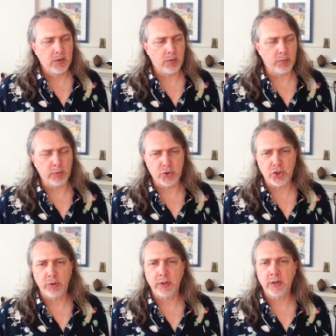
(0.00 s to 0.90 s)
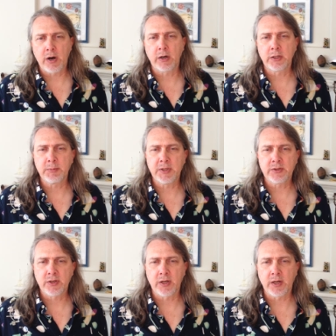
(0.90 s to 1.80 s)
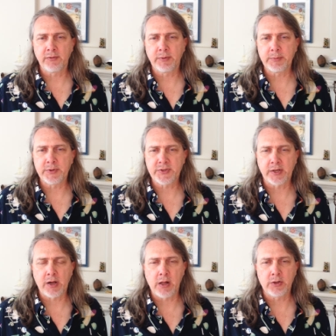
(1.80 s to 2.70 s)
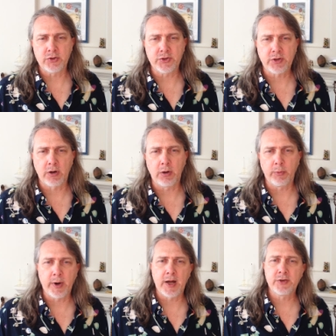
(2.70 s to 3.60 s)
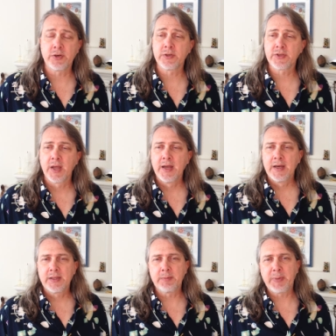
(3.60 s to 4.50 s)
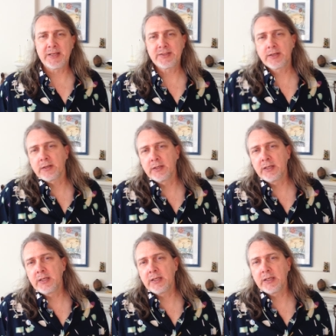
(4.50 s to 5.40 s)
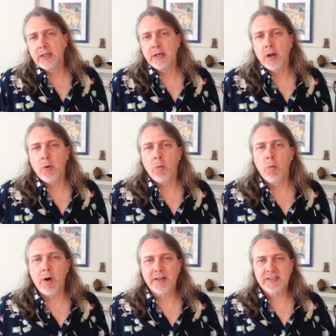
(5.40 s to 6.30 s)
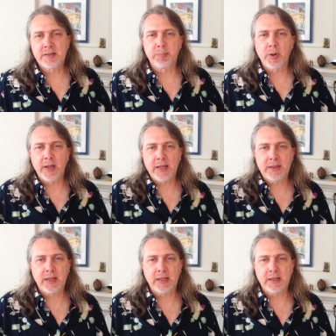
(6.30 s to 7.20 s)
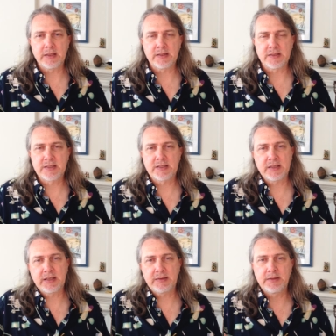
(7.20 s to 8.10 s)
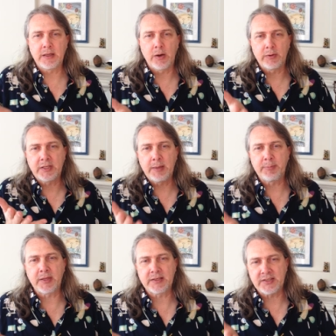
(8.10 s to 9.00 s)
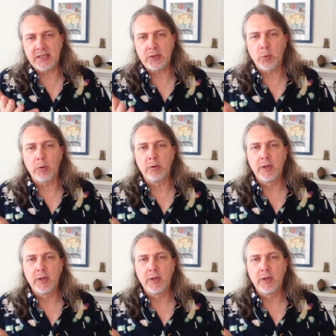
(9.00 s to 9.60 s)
or Rogerian argument, from the psychologist Carl Rogers, that basically wants to play things and keep things equal.